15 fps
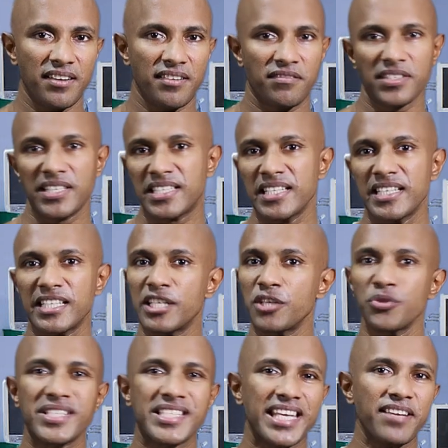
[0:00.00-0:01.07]
for the surgeon to
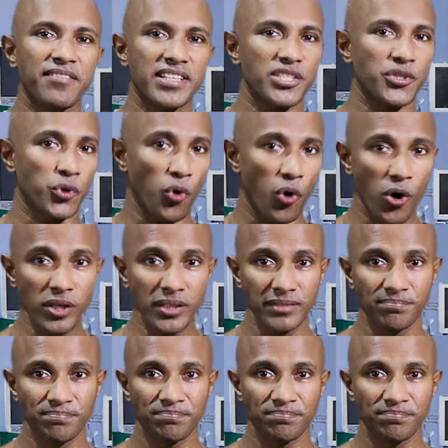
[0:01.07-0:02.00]
see what's wrong